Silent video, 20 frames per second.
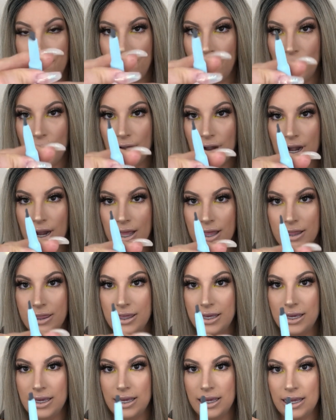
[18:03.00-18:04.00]
for
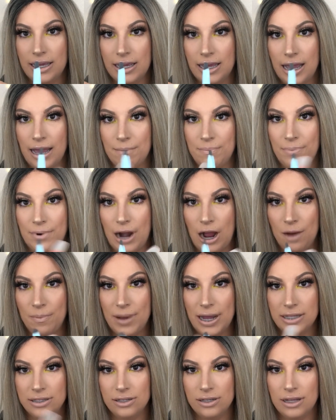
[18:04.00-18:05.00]
the brow
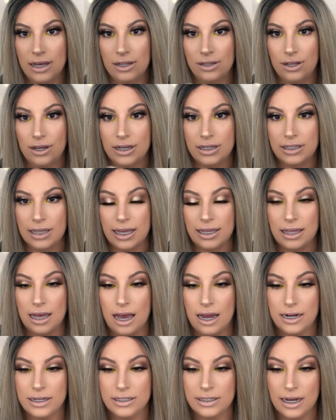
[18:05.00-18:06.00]
pencil that looks like the
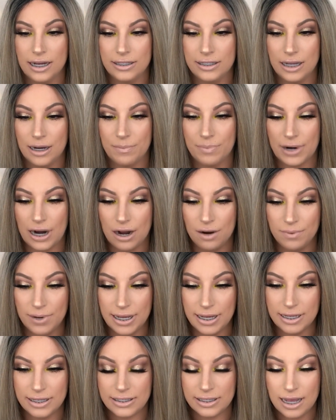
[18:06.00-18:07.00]
Anastasia Brow
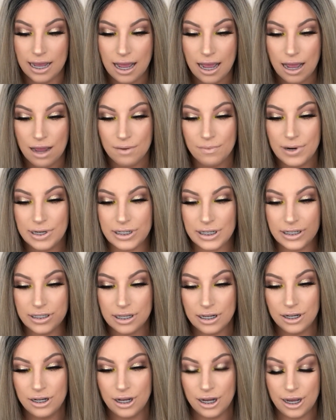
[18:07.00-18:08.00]
Wiz, which is
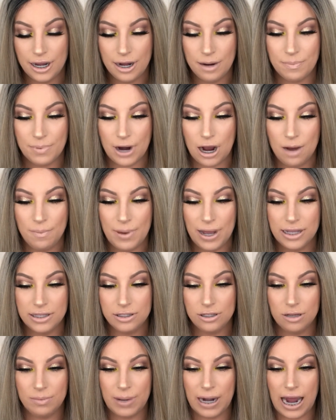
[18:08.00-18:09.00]
a good brow
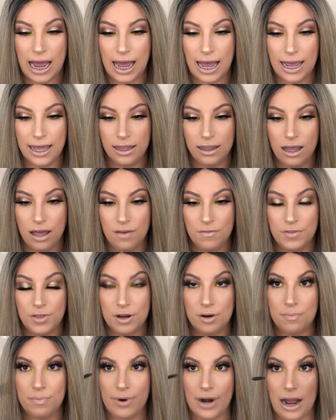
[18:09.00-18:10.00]
pencil, but I love
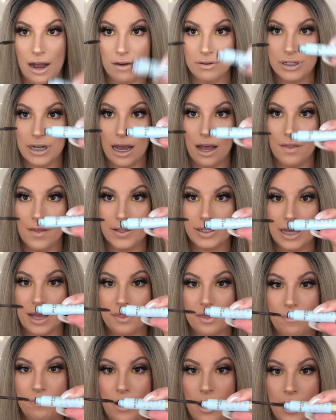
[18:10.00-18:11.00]
their brow gel that's at
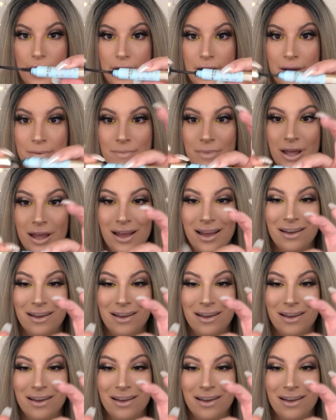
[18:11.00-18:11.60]
the bottom.